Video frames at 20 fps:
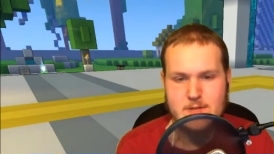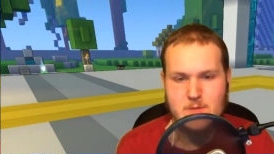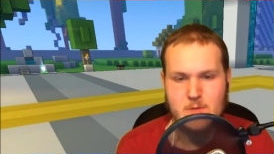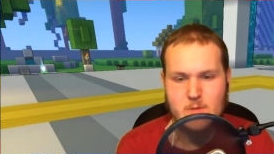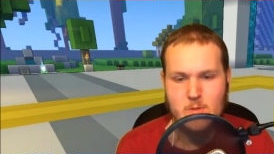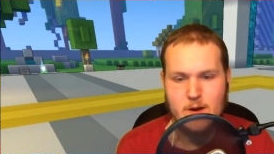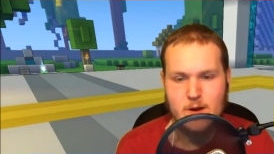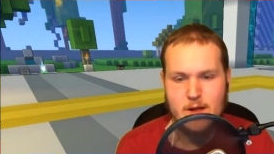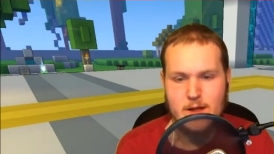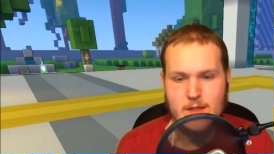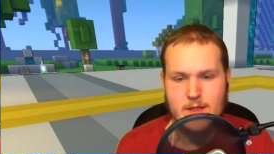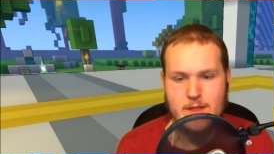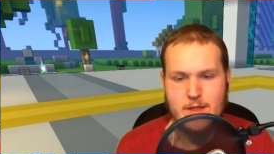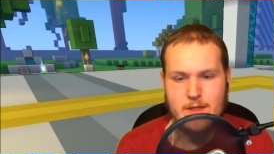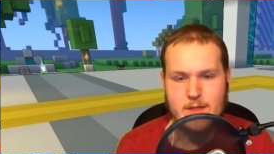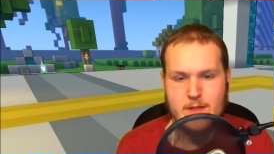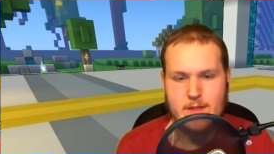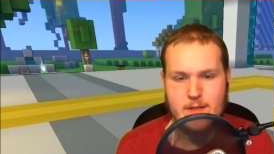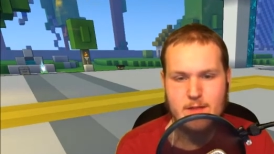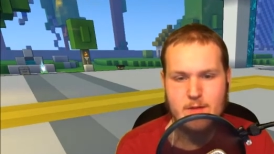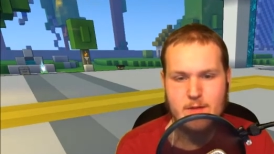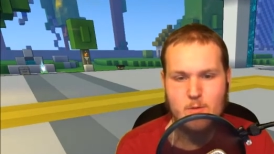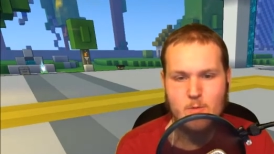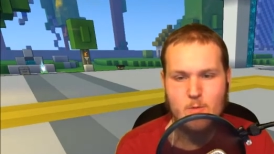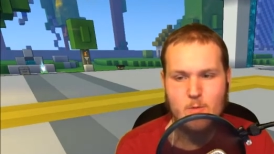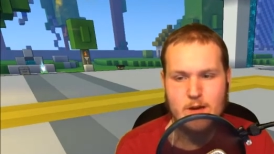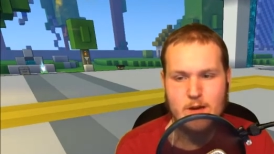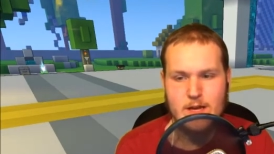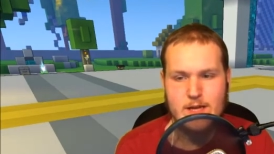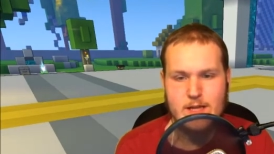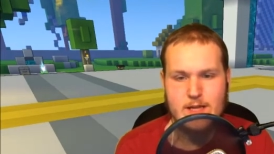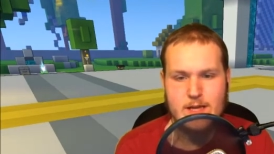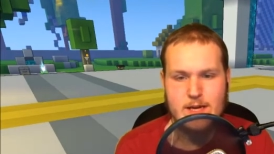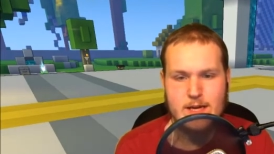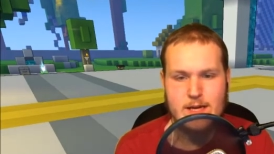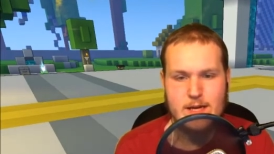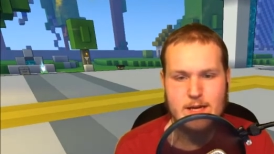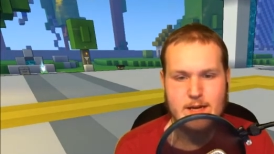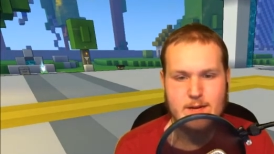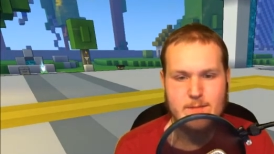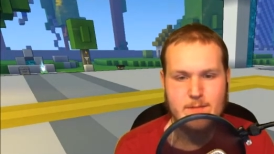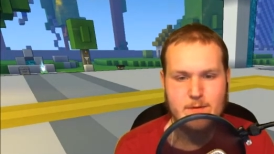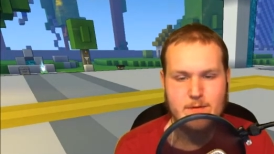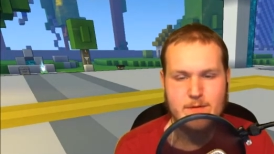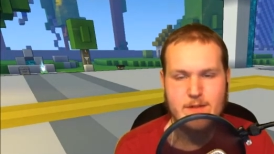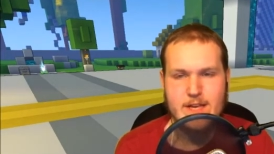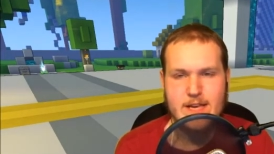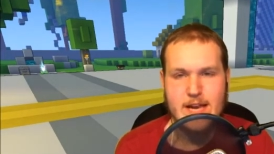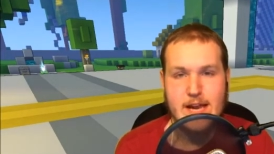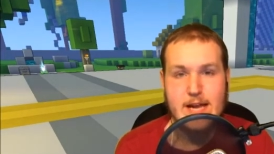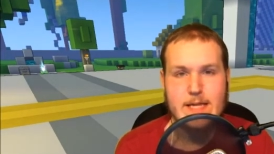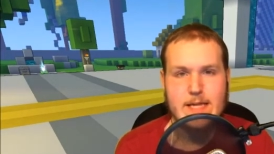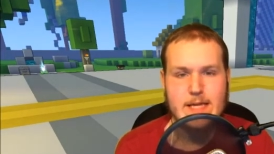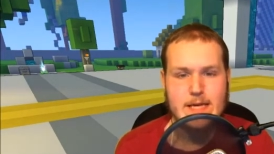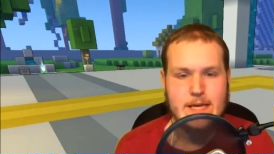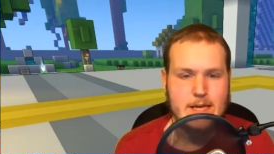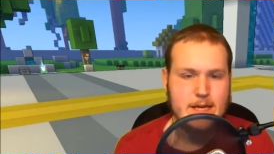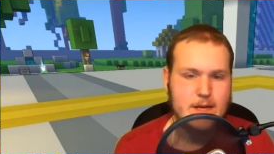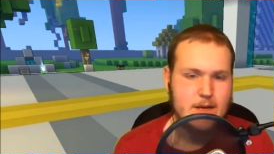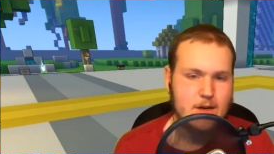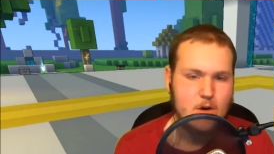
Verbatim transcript: with the weekly or the daily